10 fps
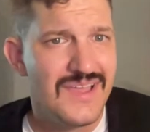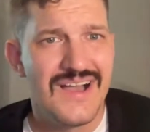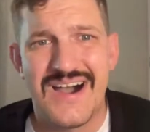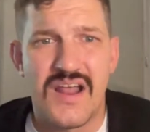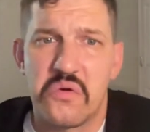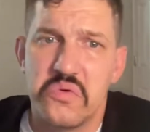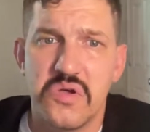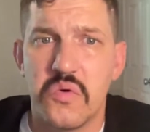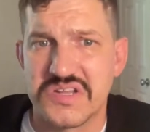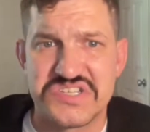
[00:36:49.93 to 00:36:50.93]
I don't really
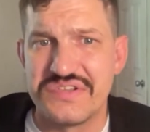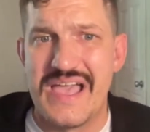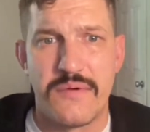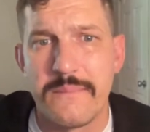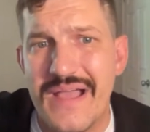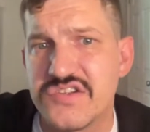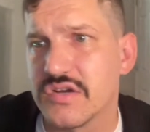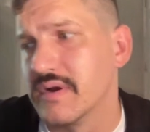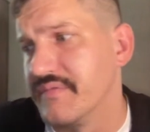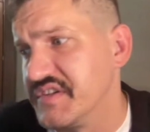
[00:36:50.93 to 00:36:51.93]
want to slam on Patrick
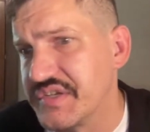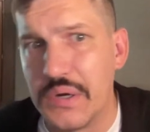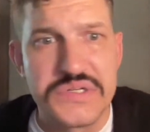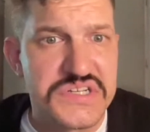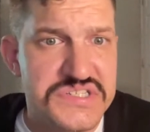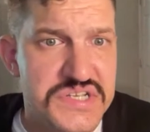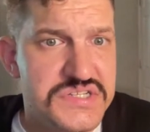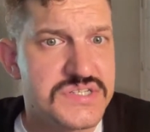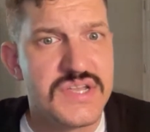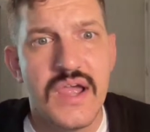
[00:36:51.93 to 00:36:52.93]
Murphy's coaching
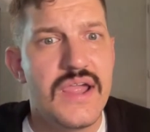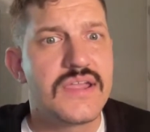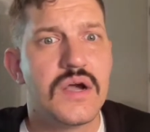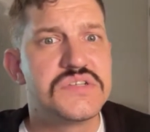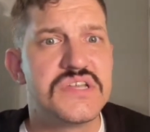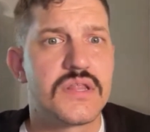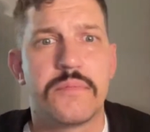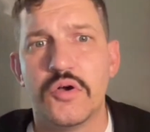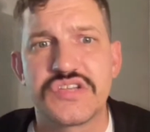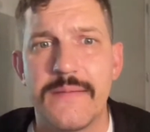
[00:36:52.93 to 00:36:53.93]
decisions. He goes into the
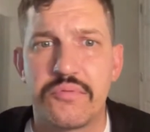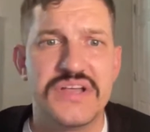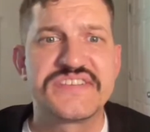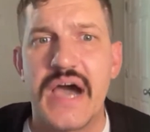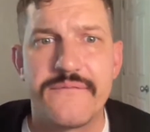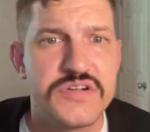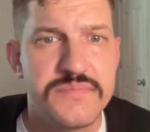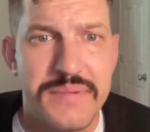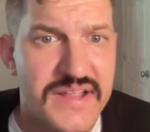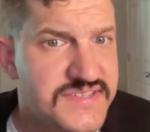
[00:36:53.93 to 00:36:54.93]
postgame press conference,
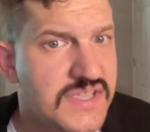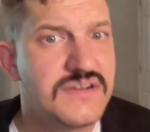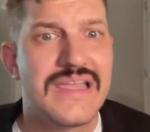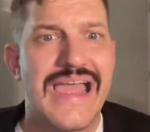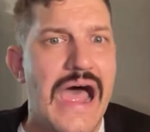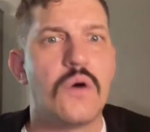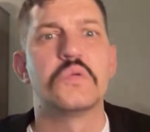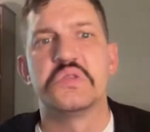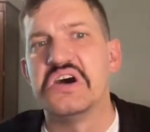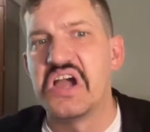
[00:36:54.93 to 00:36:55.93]
basically
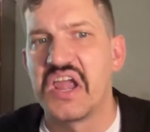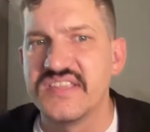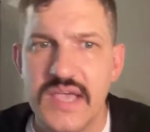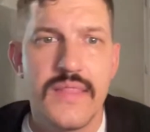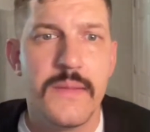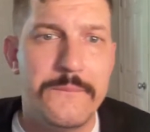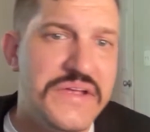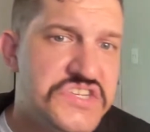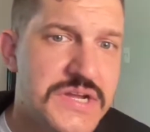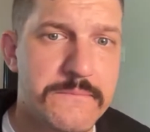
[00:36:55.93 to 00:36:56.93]
outlines the
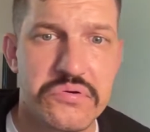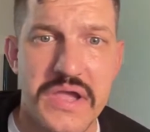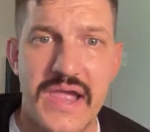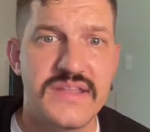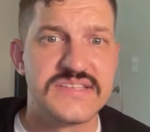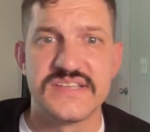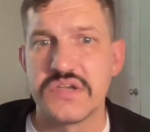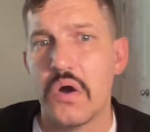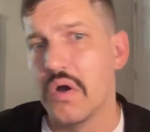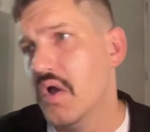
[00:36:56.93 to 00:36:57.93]
pitching plan that says,
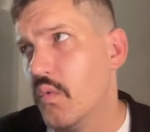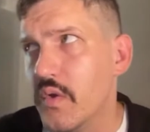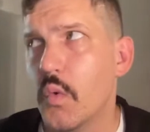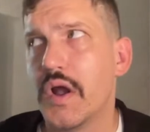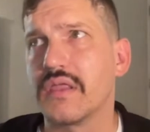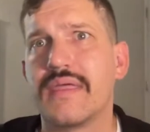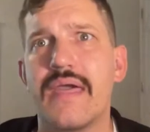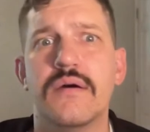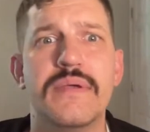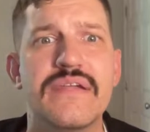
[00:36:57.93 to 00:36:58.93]
we wanted
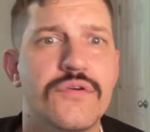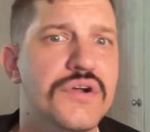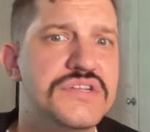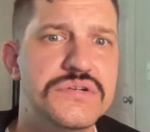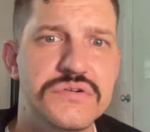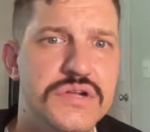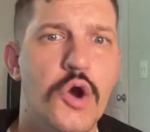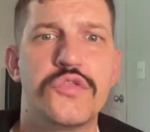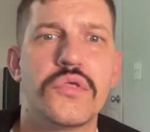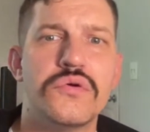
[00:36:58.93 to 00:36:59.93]
Caleb Beaver to
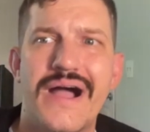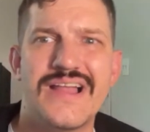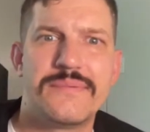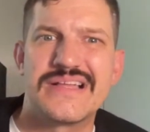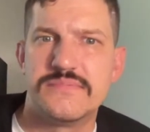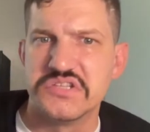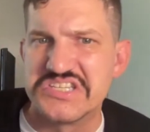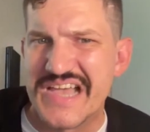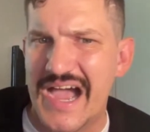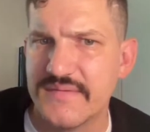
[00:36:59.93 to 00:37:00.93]
go through the lineup a couple of
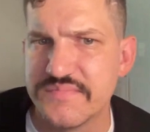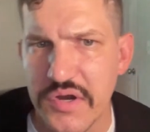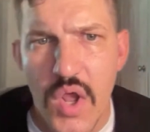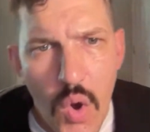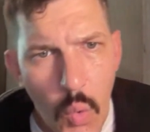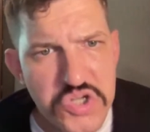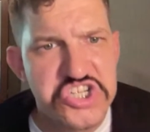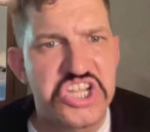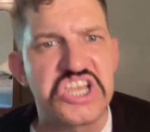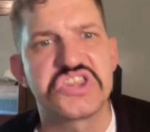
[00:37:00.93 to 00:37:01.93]
times, but once
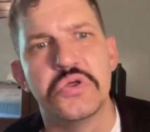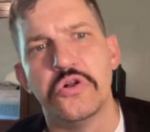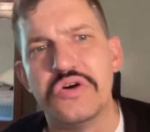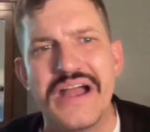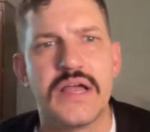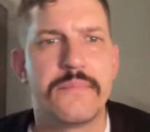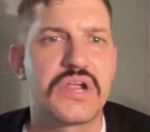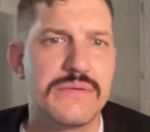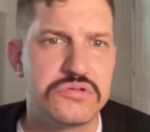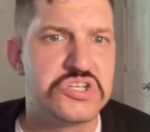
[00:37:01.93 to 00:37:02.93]
you get through the lineup a
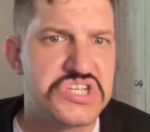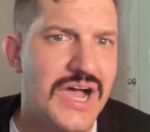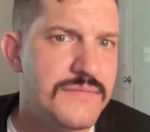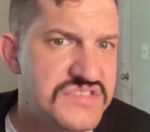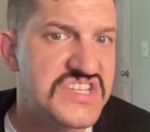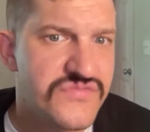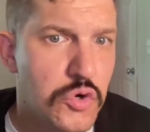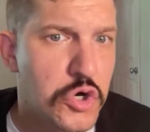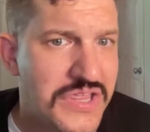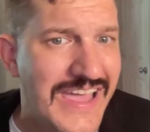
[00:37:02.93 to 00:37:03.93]
couple of times, these
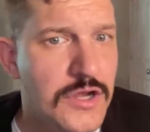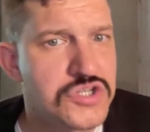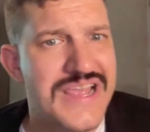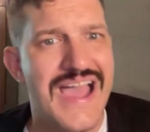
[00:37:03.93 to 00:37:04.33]
Florida Gators they